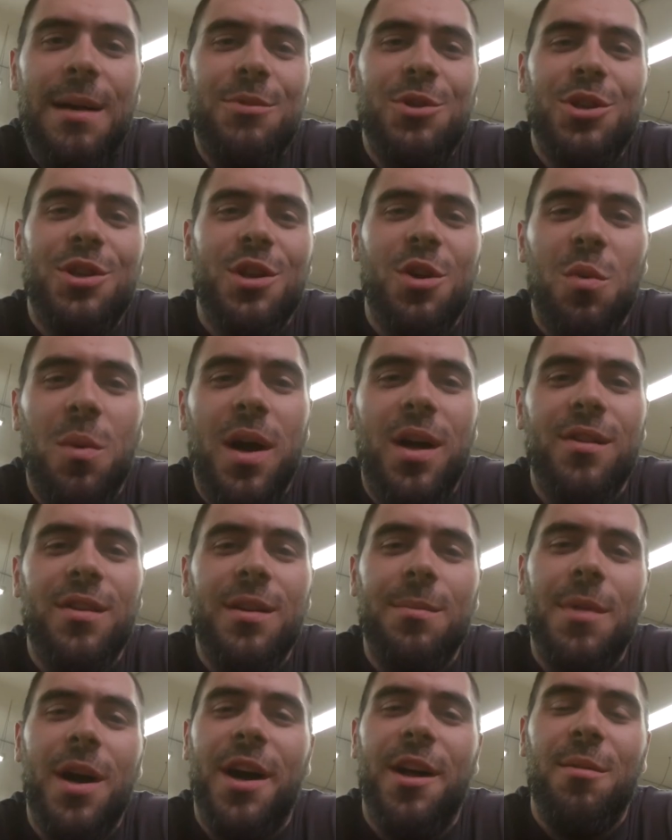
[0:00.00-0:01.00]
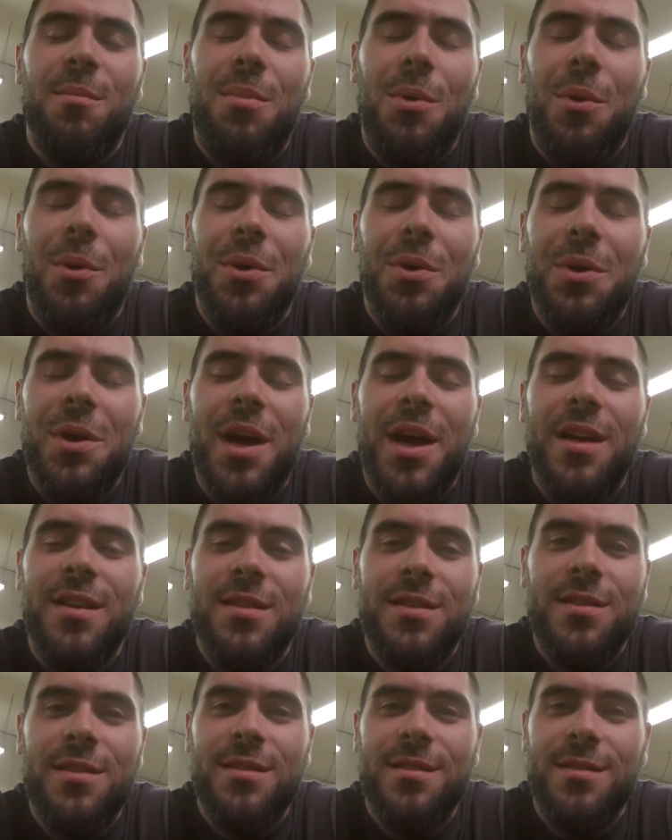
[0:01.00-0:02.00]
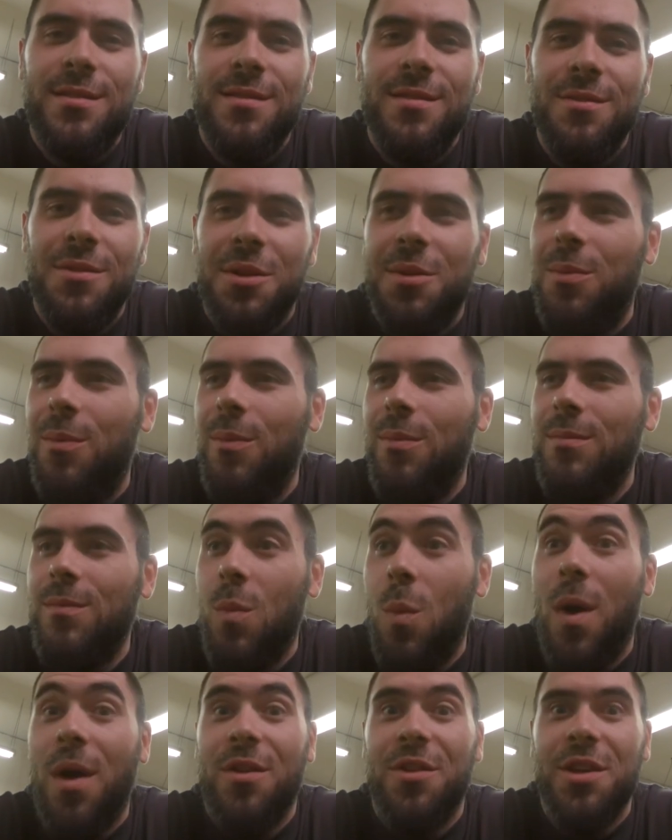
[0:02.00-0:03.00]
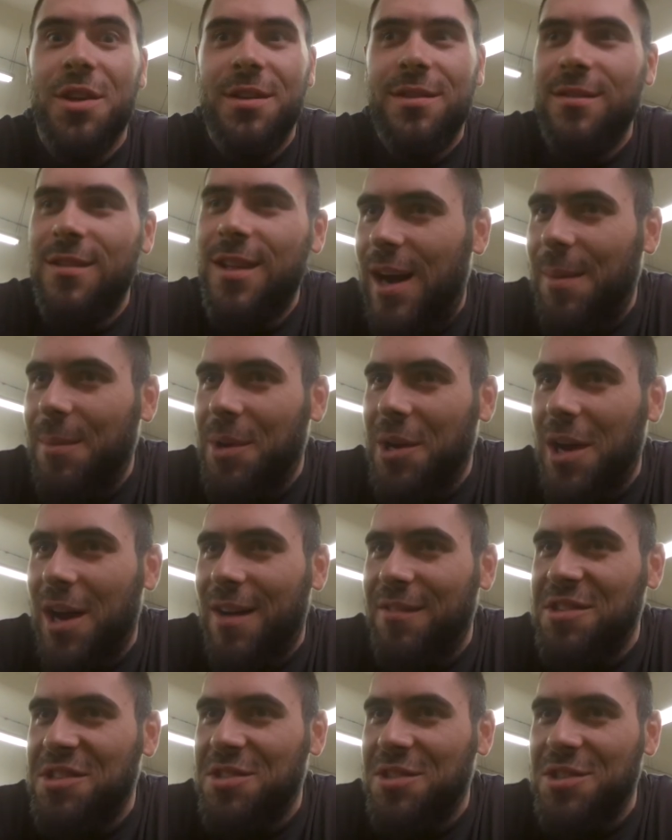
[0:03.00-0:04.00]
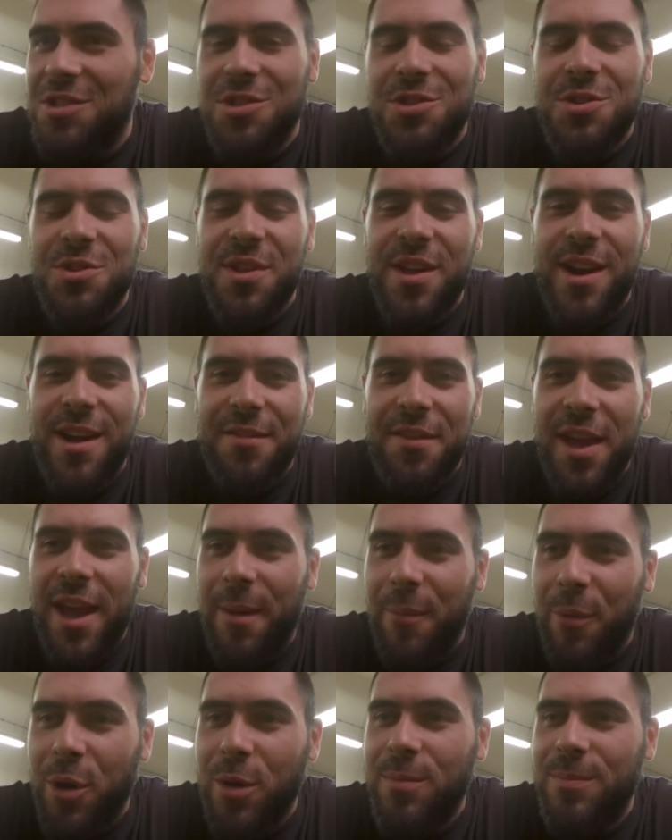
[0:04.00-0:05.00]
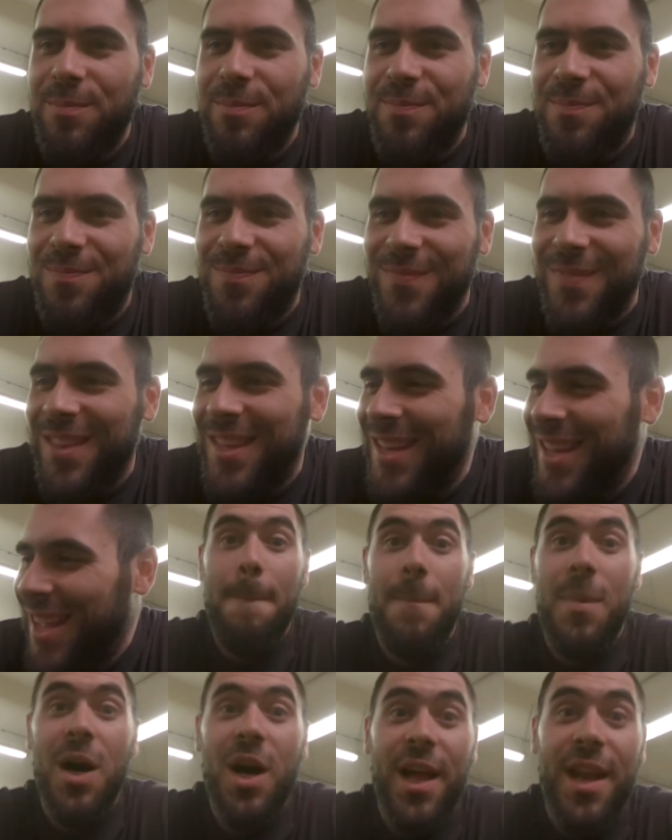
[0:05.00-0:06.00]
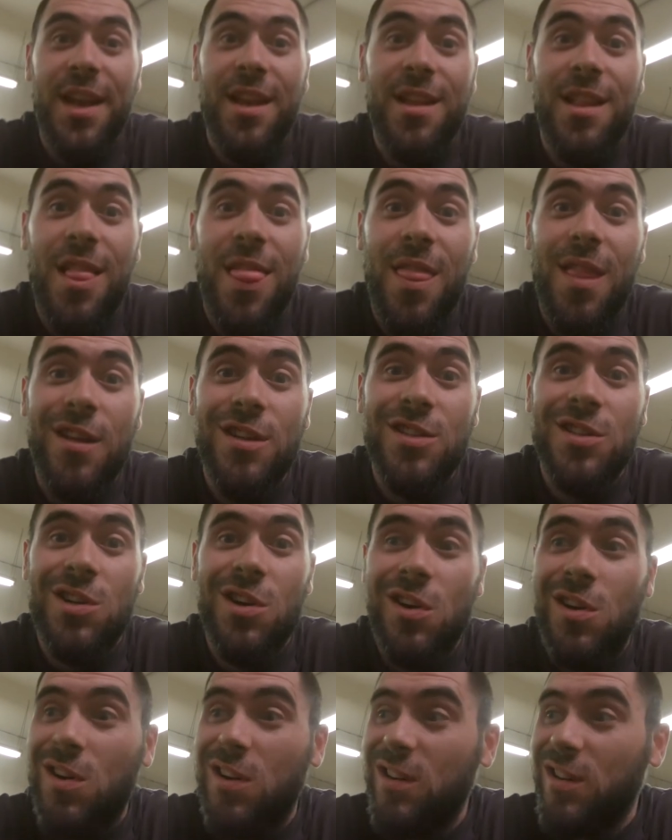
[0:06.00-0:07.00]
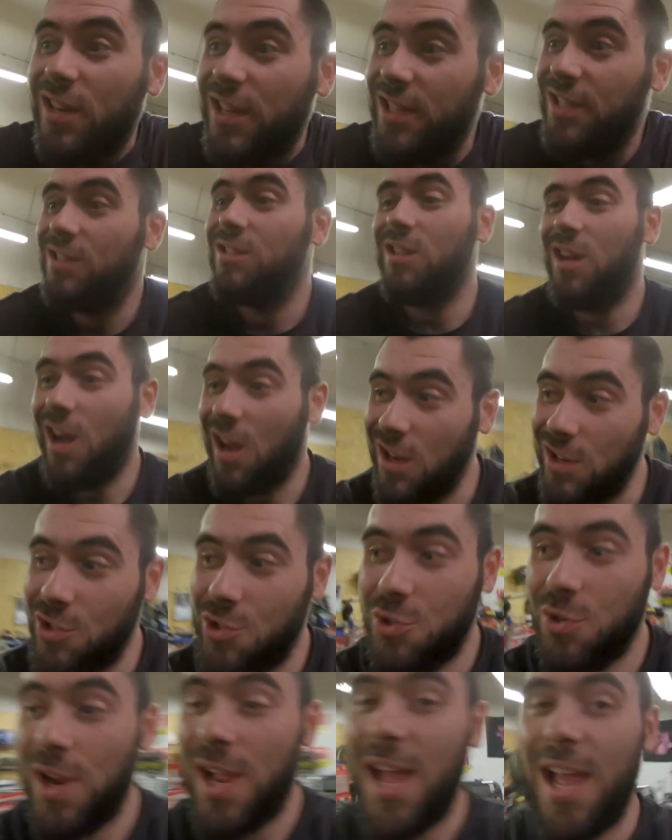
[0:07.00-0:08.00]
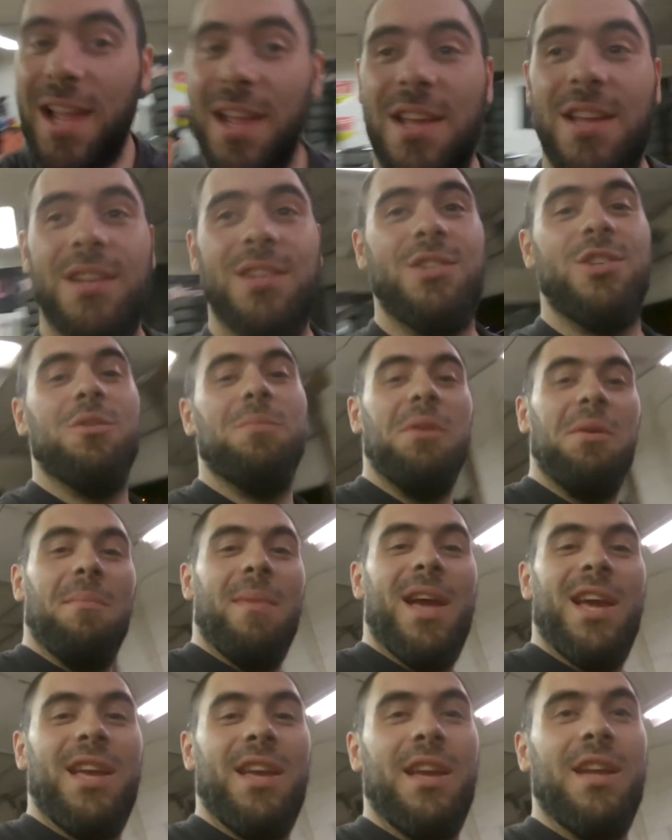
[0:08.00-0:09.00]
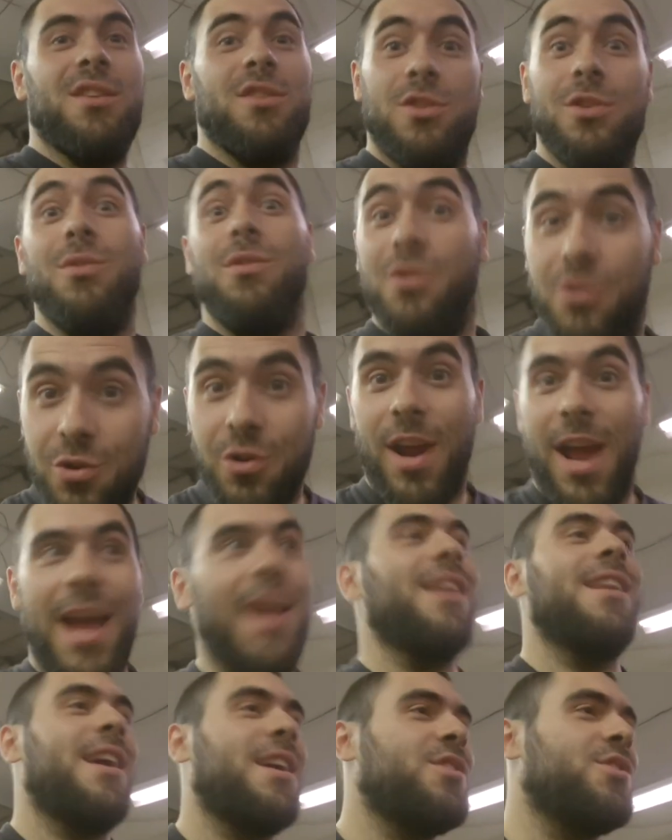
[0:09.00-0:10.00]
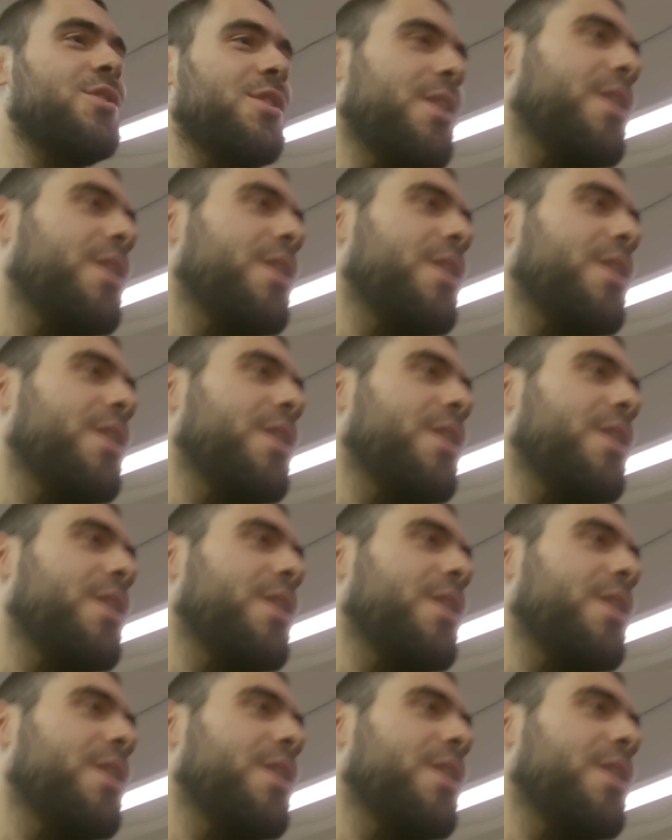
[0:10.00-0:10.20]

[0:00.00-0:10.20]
I'm just gonna weld it. I'm not gonna bore you guys with welding. I'm gonna obviously just do that off camera. But this car is on track to be making it to the track next